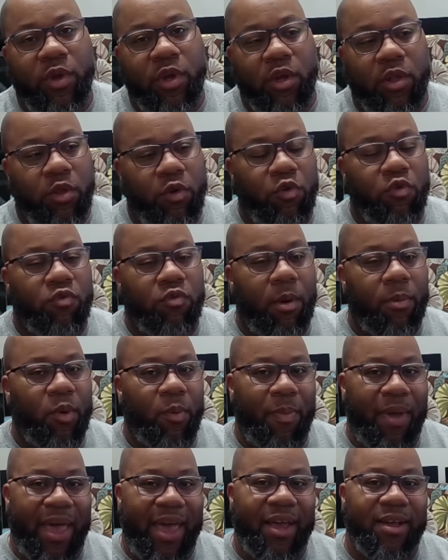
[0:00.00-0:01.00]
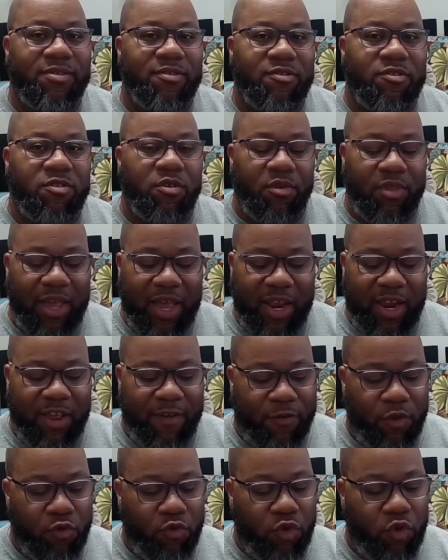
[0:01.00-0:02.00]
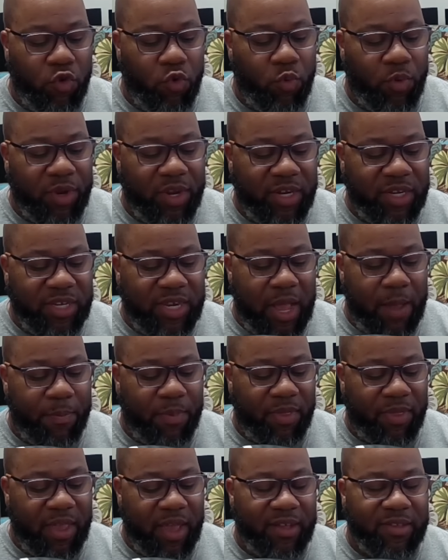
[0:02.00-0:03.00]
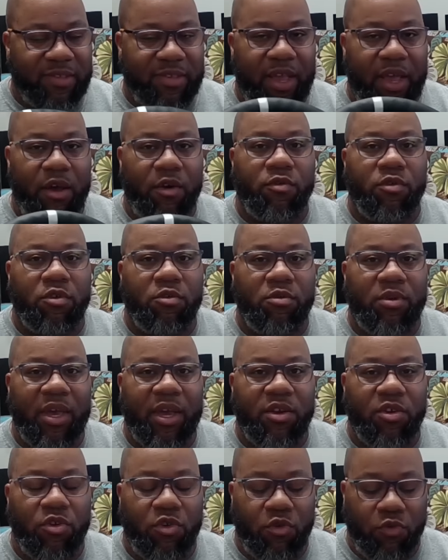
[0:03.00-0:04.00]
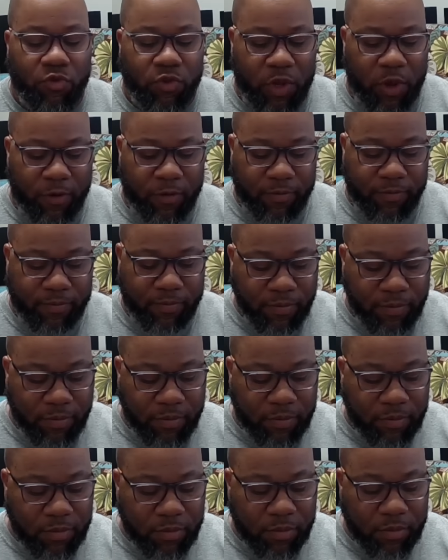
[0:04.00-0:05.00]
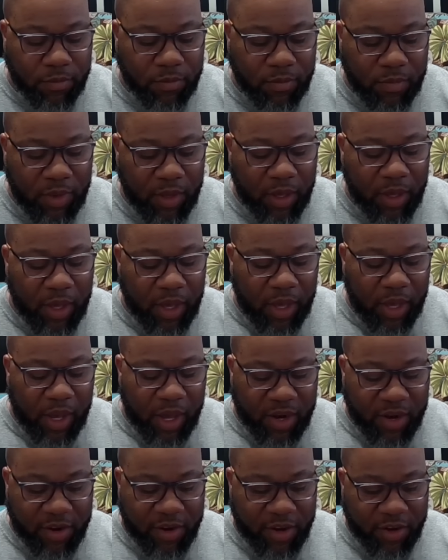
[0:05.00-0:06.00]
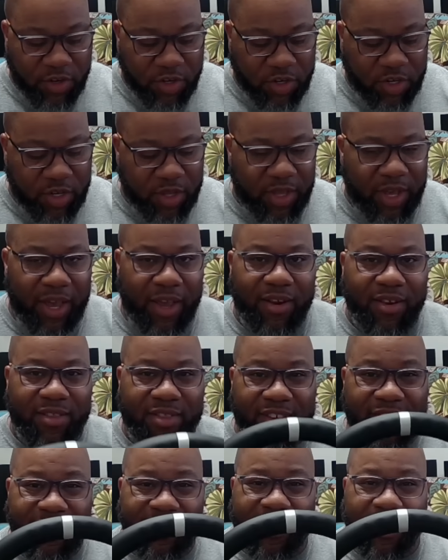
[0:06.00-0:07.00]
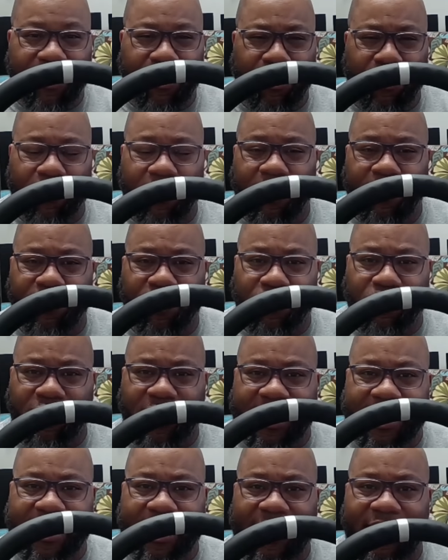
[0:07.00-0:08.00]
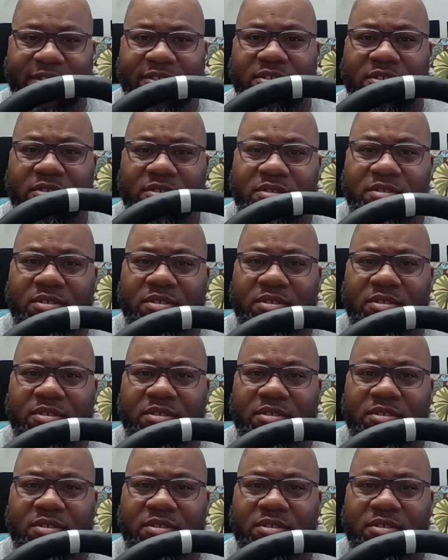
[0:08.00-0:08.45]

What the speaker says: include rubber pads so that if you do want to dampen that sound, you can do so. In addition to that, these leather grips are really nice.